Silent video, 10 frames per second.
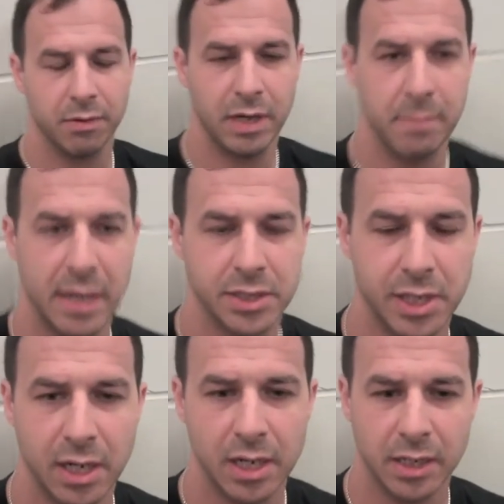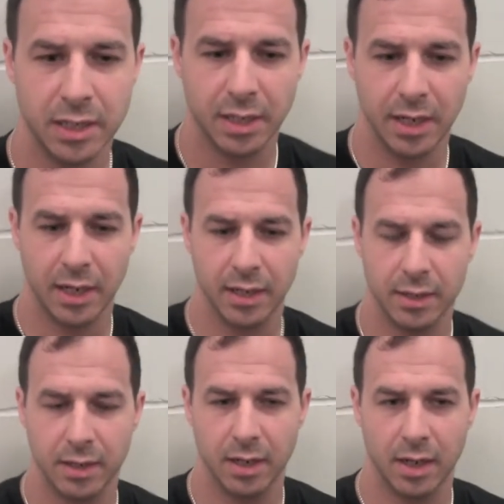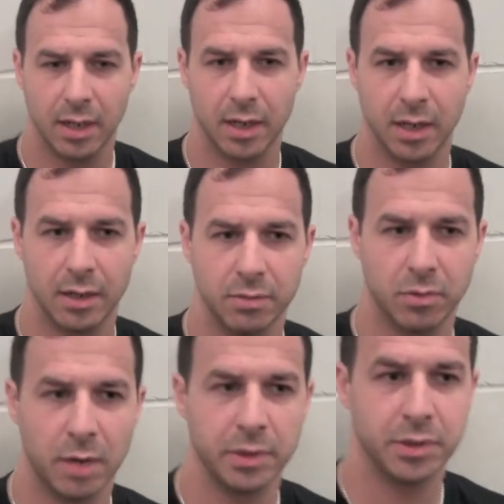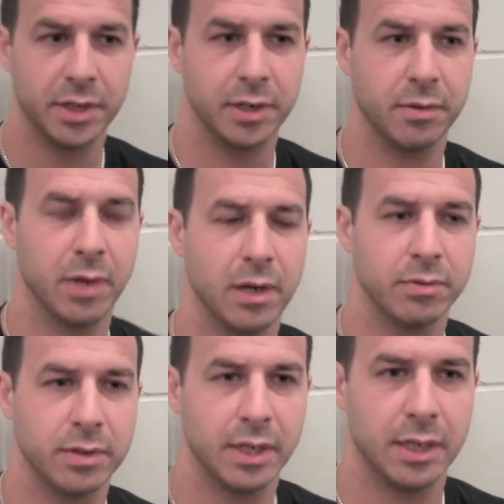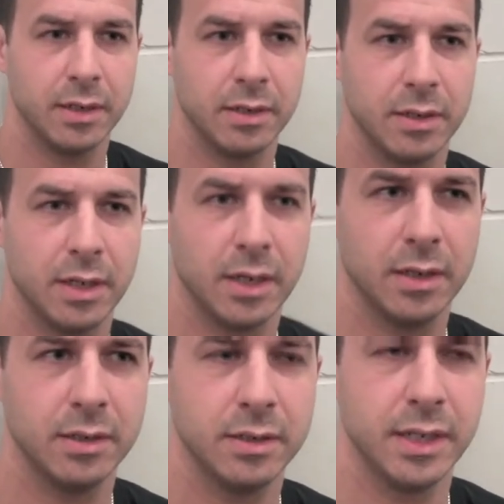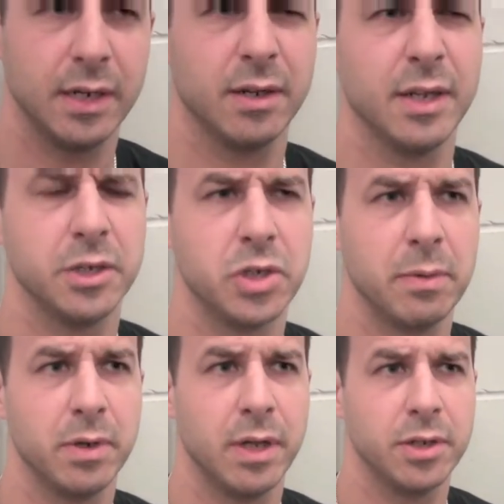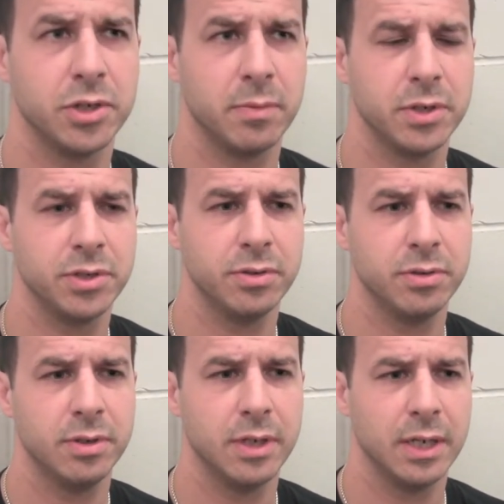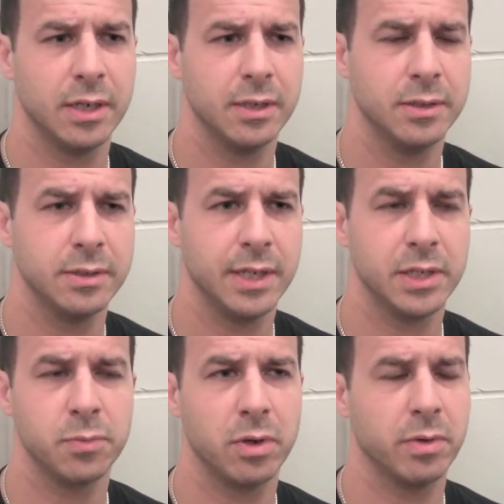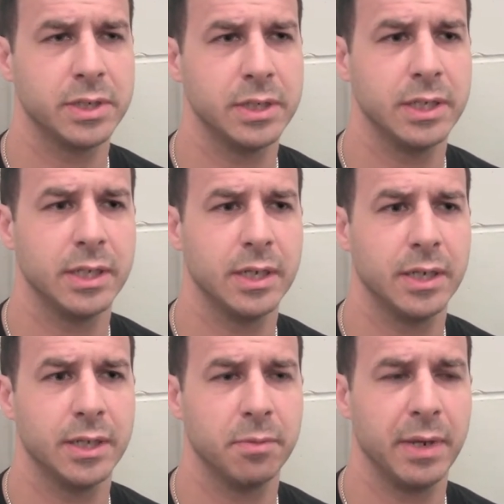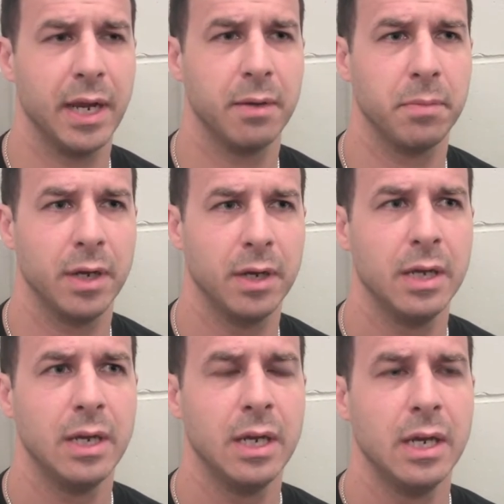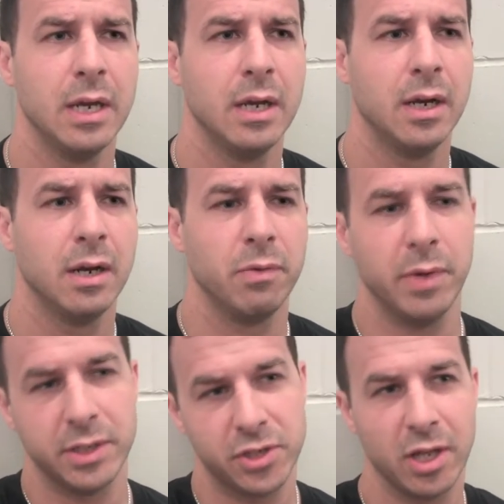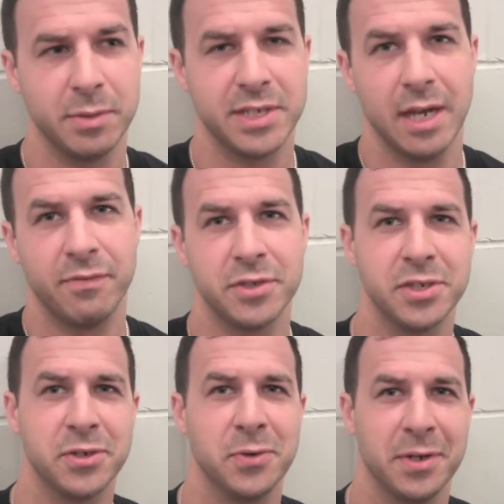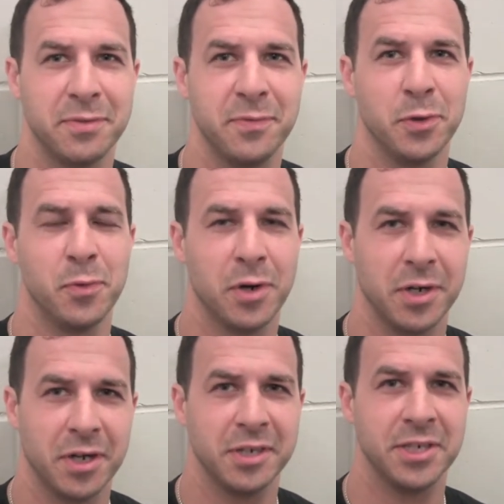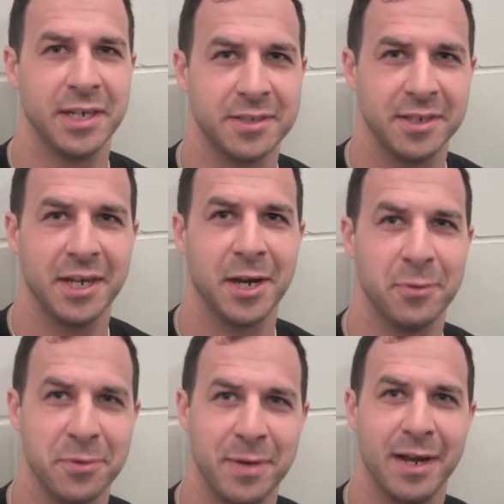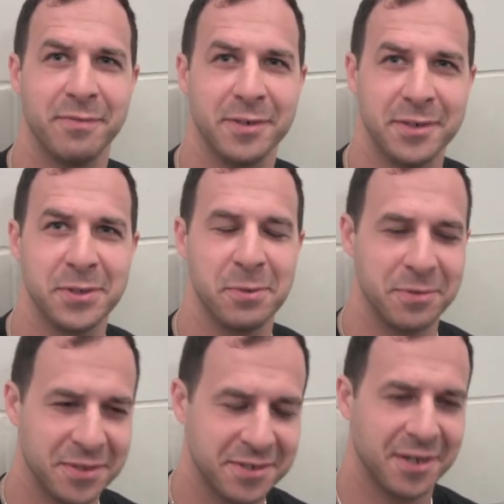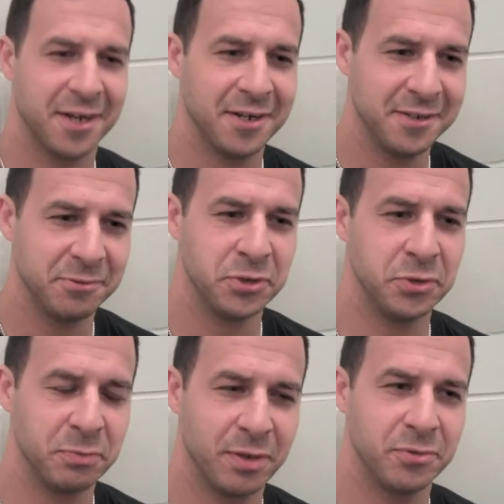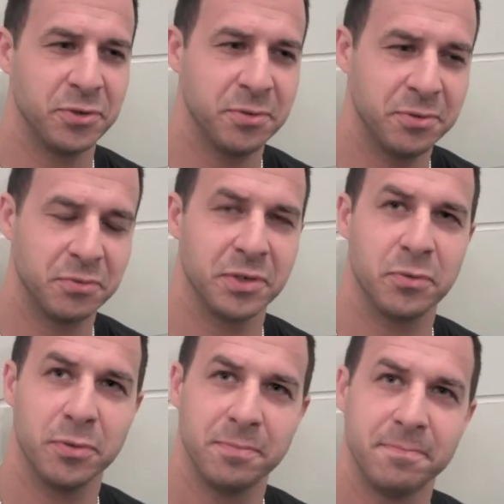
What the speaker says: Ray Manzarek, and Robbie Krieger went out and... They had a drummer, another drummer too. Densmore wasn't in the band, but we went and saw him in San Francisco at the Fillmore and got a chance to hang out with him after. So it was a dream come true. It was really cool.